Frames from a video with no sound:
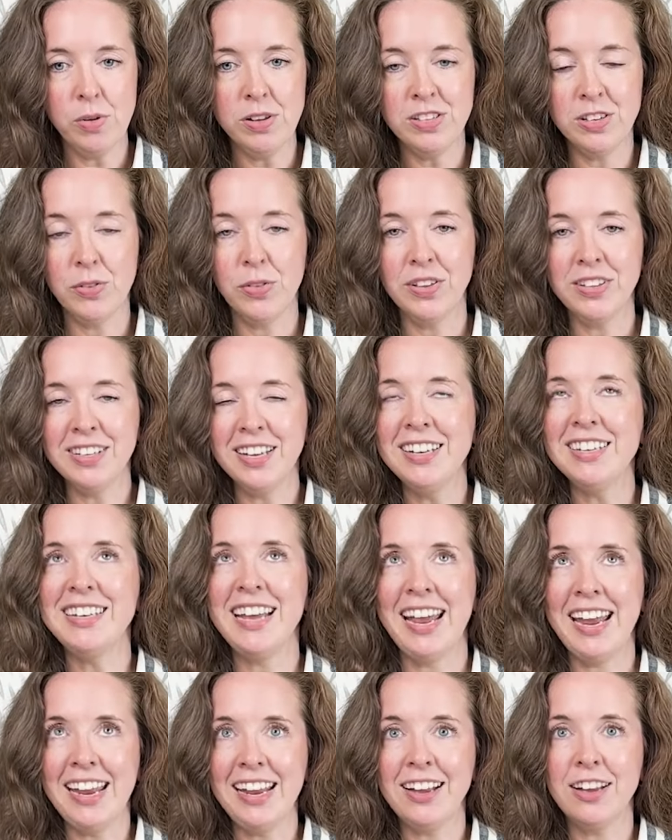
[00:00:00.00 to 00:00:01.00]
And so this can
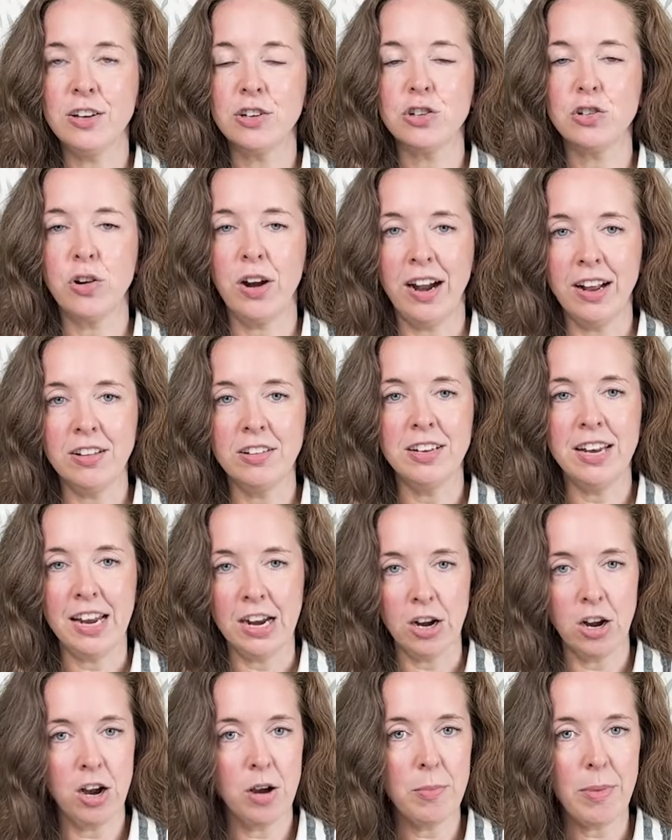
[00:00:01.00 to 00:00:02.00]
take trial and error.